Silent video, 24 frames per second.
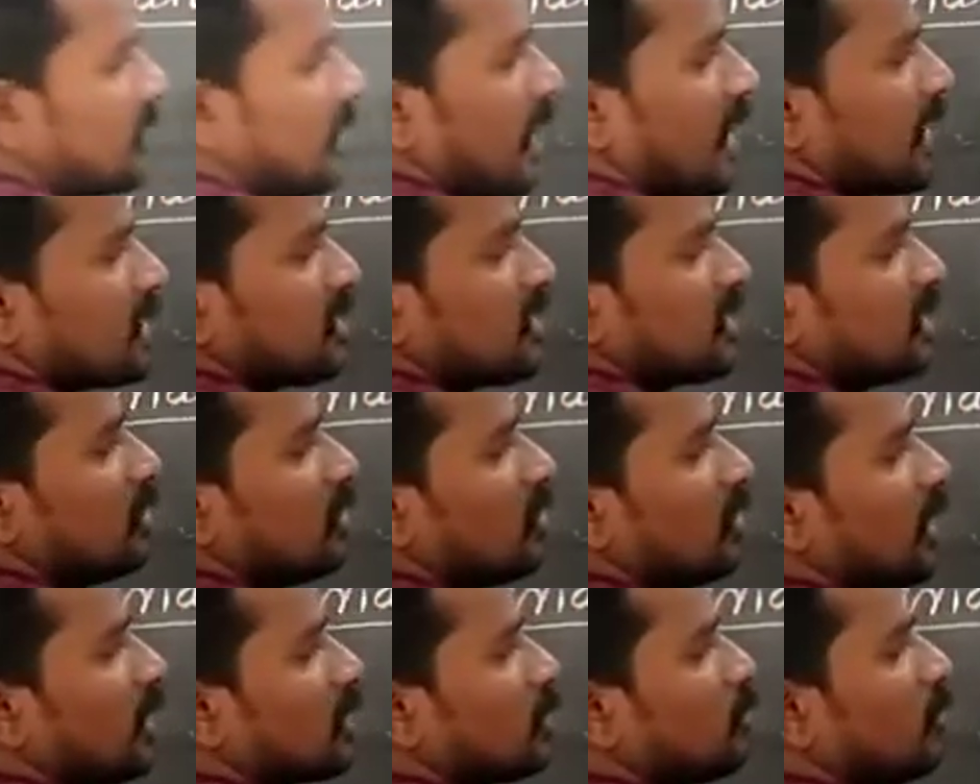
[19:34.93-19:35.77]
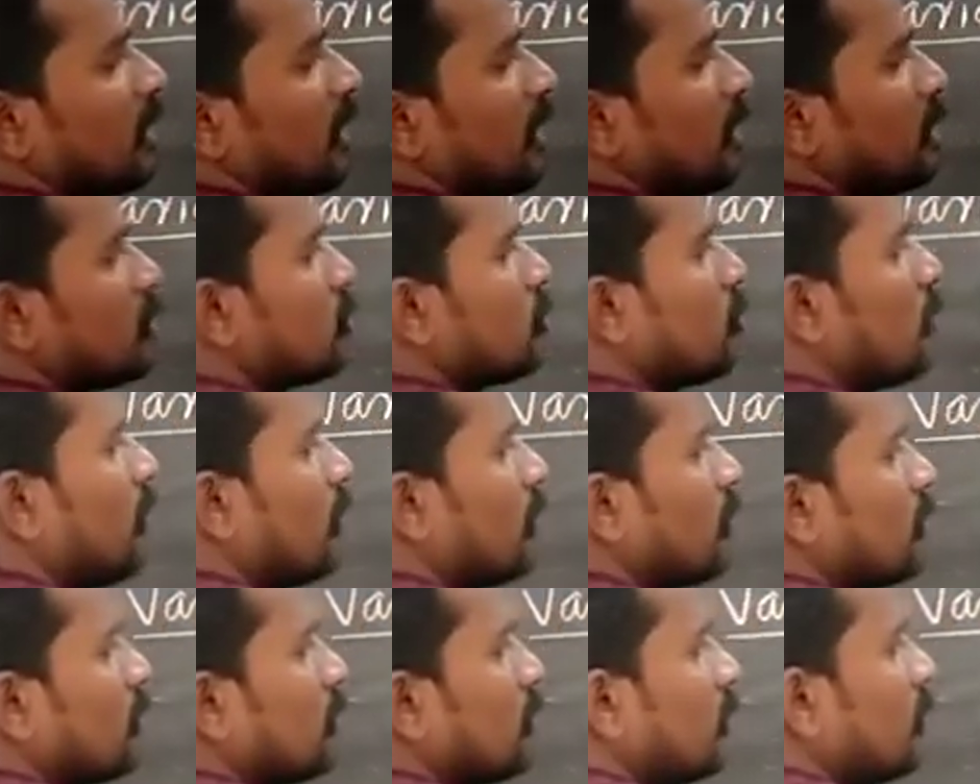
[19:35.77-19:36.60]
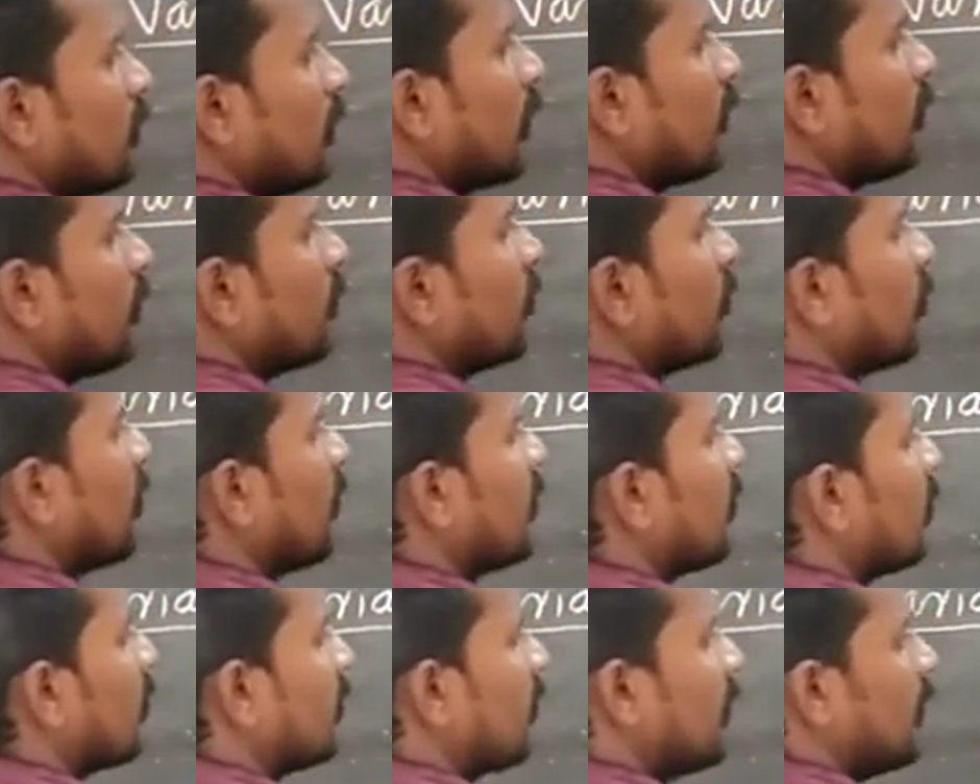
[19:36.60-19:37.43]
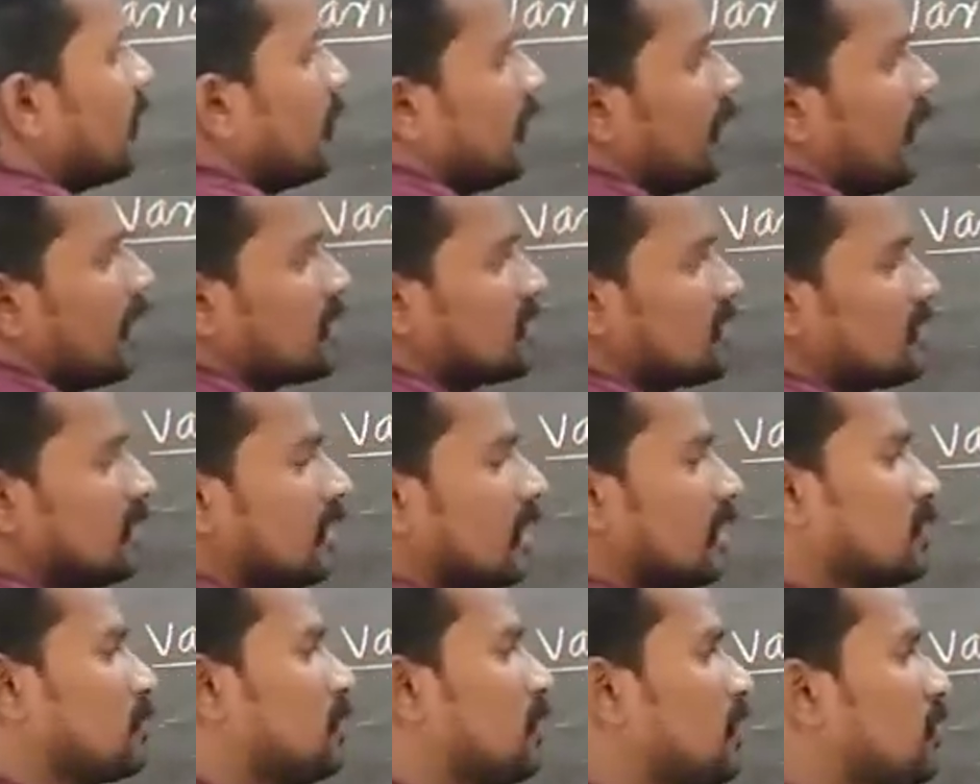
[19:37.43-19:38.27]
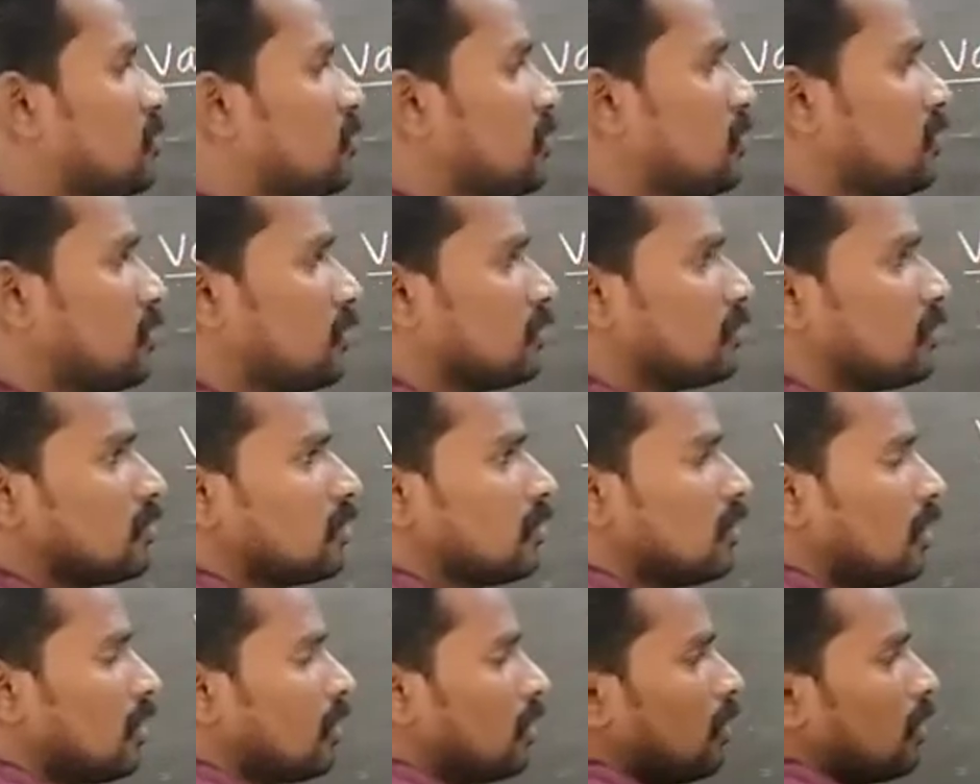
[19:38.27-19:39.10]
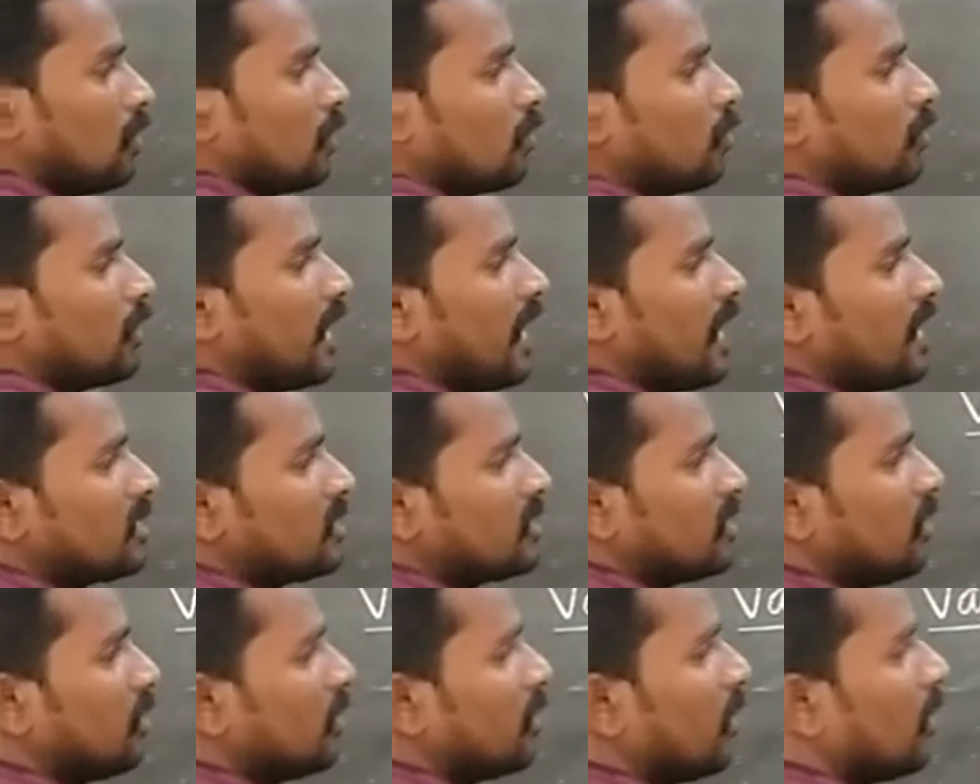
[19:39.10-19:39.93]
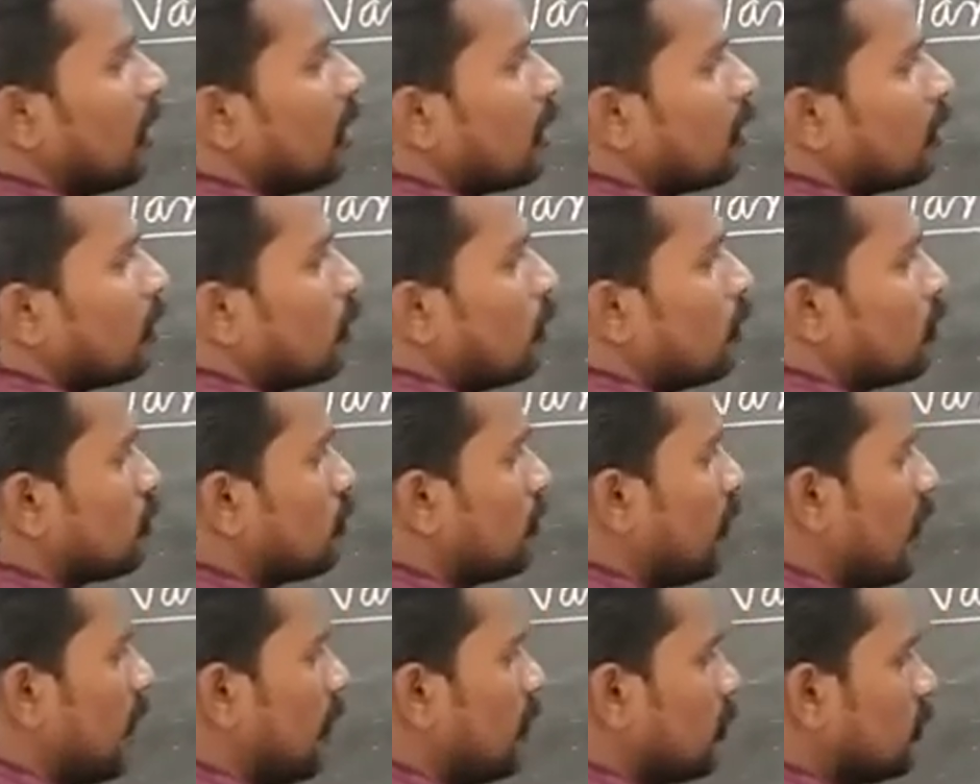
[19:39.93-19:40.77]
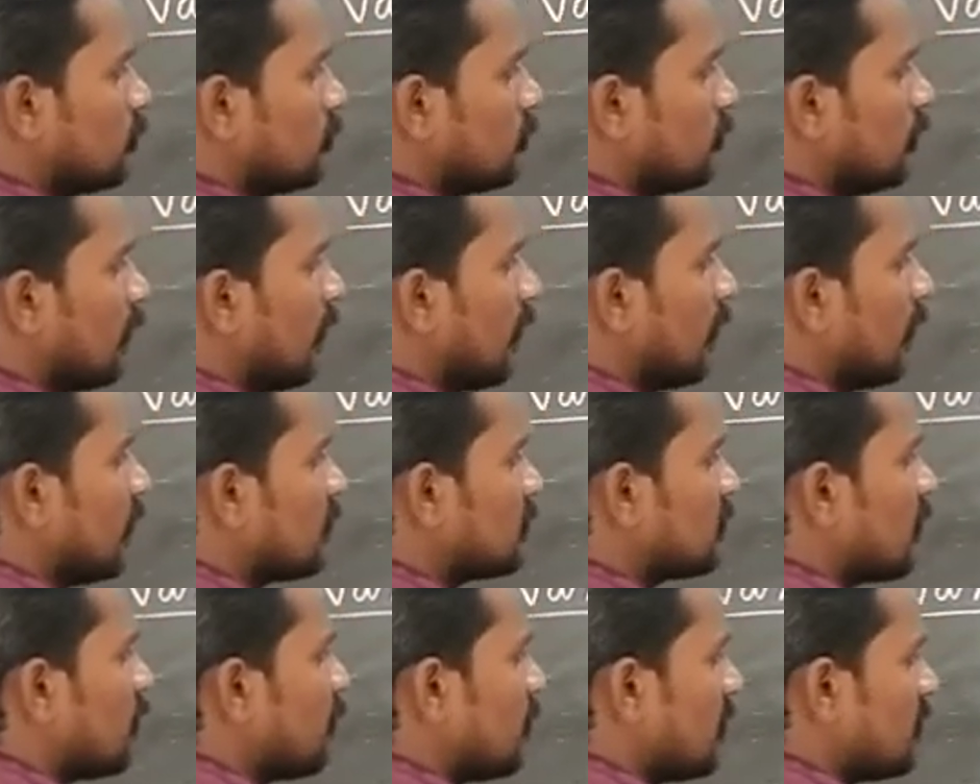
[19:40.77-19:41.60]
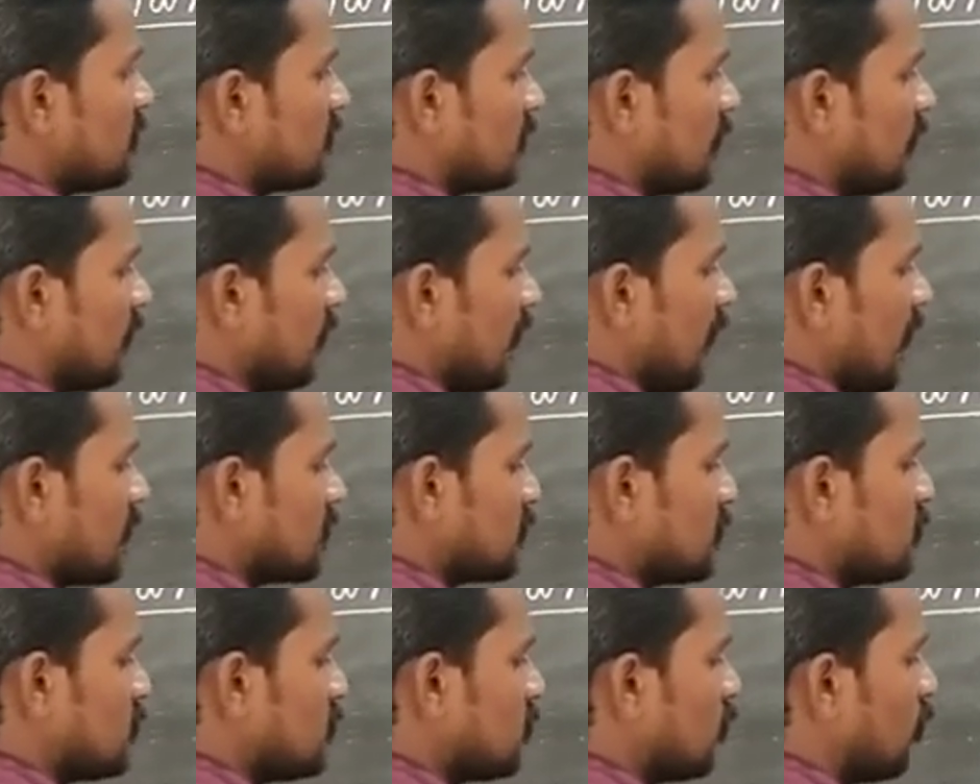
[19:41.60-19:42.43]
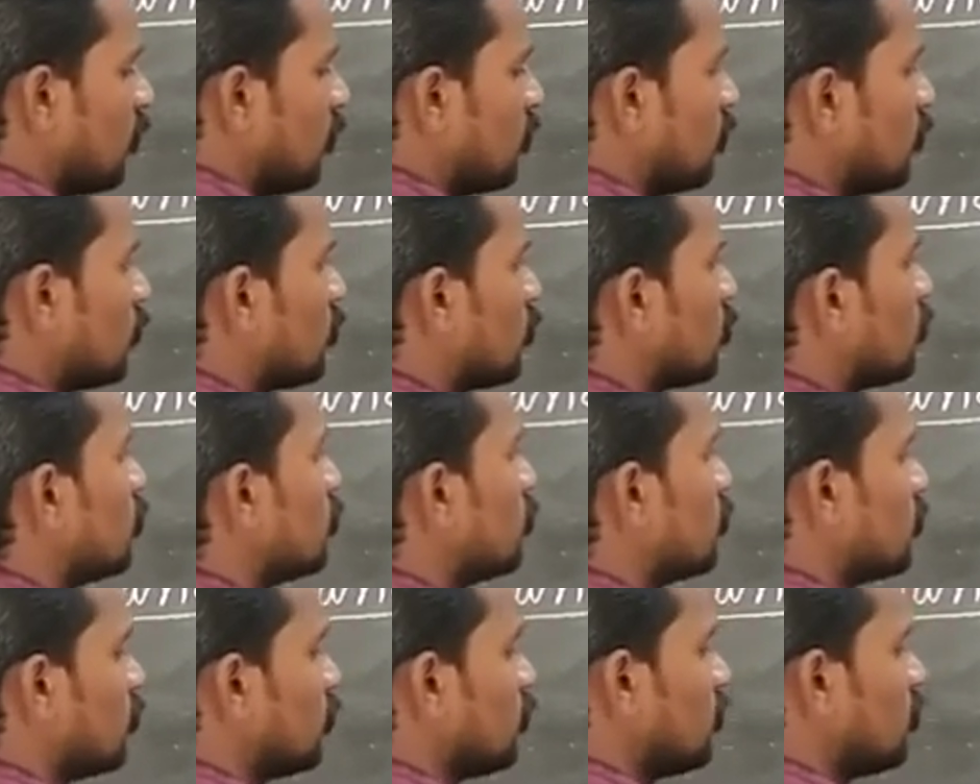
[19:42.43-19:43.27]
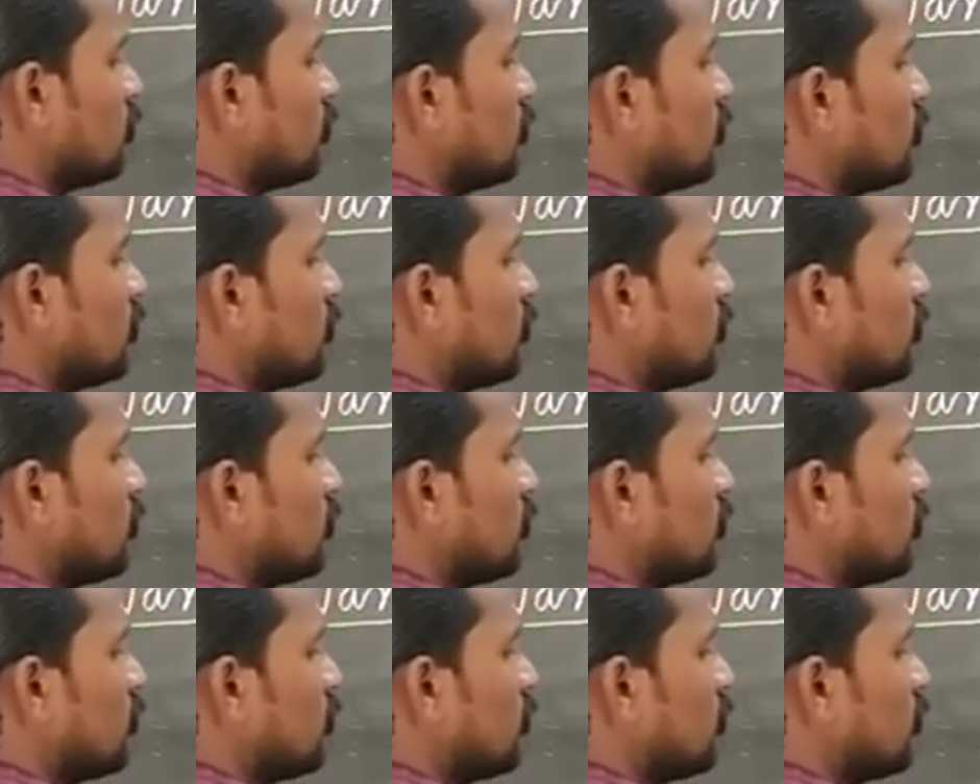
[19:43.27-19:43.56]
x into x minus 1. Here numerator gets x into x minus 1. To cancel the both value, then summation x is equal to 2 to